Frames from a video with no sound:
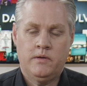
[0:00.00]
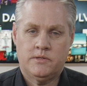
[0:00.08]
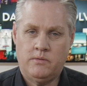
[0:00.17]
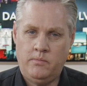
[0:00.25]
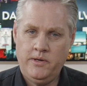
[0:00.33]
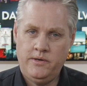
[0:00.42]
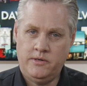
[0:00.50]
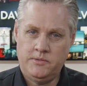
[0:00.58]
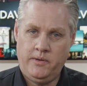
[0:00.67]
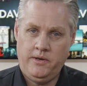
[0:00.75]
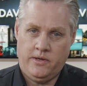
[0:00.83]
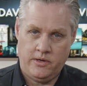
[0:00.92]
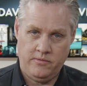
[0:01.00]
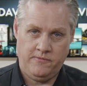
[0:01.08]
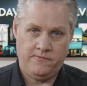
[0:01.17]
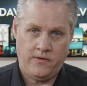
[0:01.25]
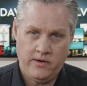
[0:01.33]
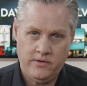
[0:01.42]
So what we're going to do is we're going to go
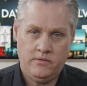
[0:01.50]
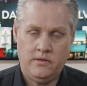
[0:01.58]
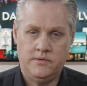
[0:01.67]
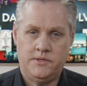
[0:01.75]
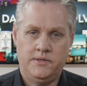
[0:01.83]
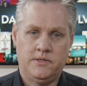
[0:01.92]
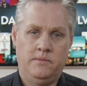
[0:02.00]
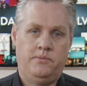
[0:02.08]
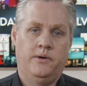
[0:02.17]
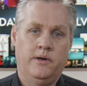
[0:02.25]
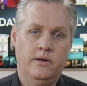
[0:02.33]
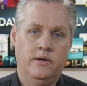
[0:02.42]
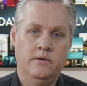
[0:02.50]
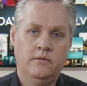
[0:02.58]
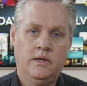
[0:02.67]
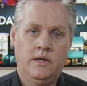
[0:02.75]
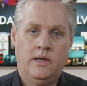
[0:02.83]
final on 16.0,